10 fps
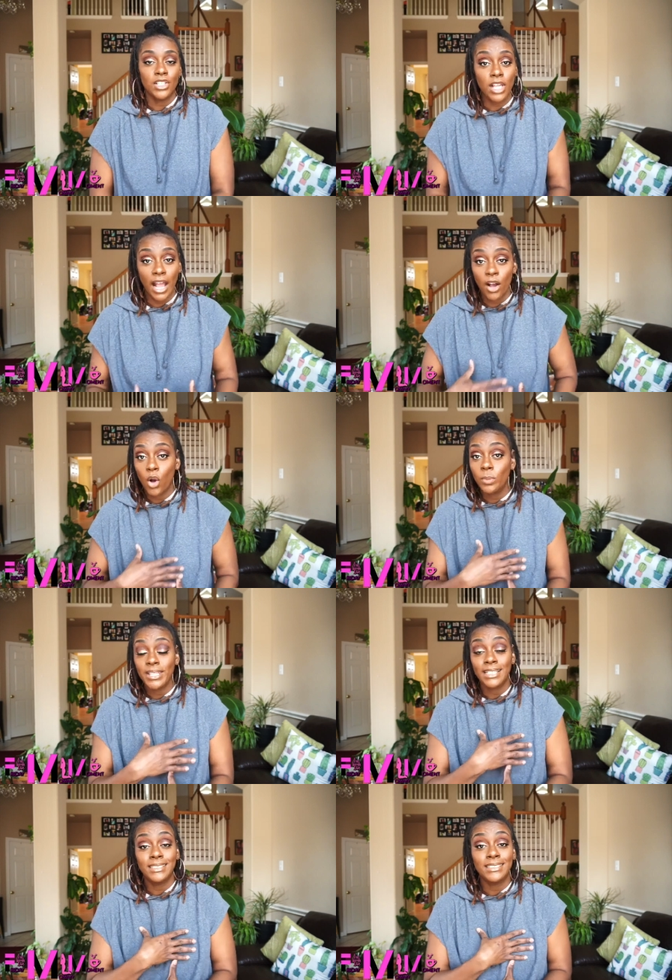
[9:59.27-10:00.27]
So I hope
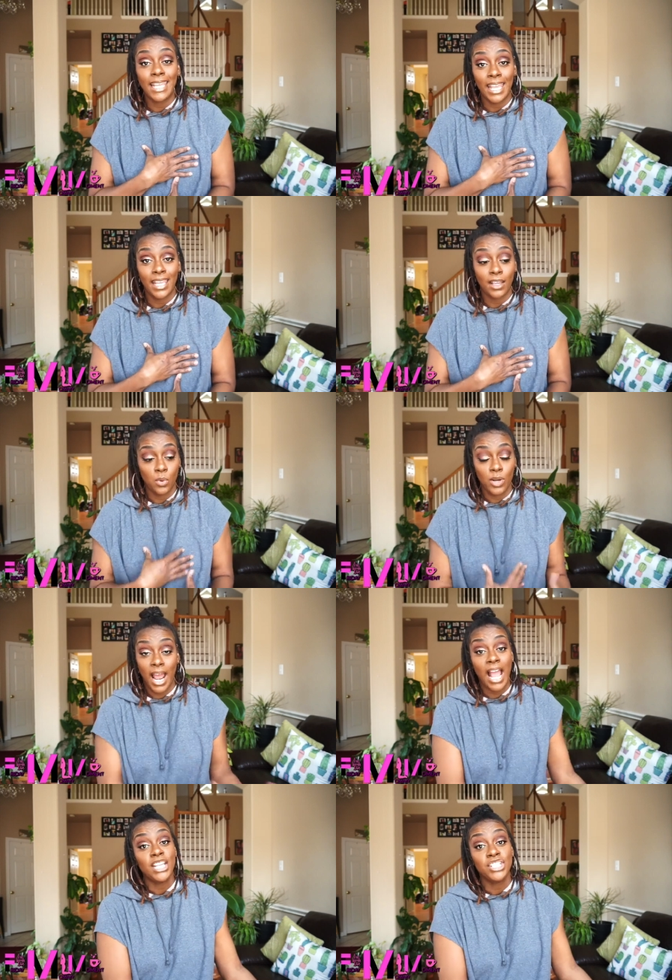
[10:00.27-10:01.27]
that today, what
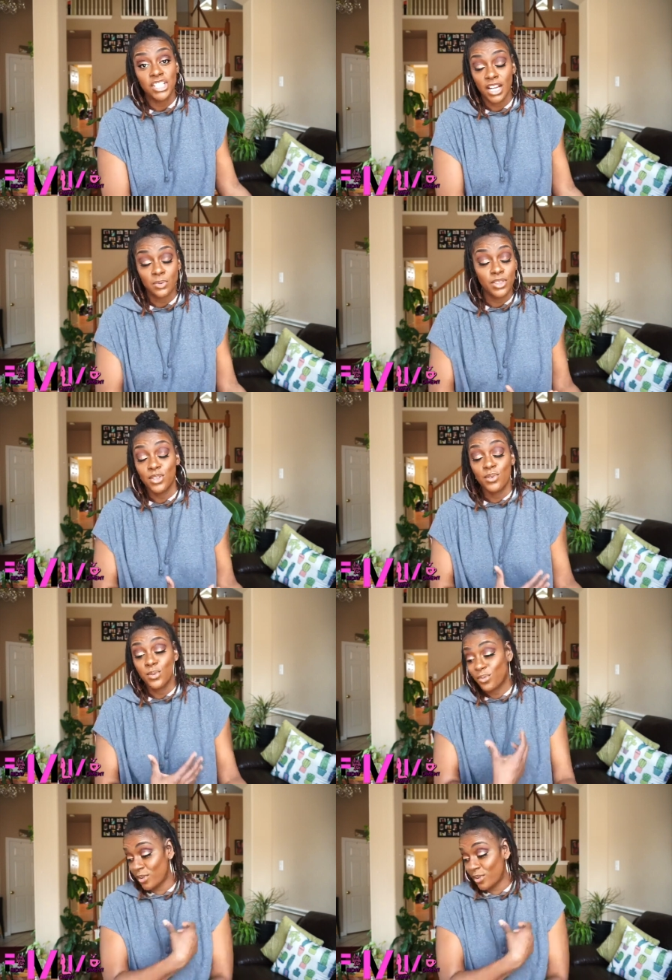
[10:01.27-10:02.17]
I shared with you,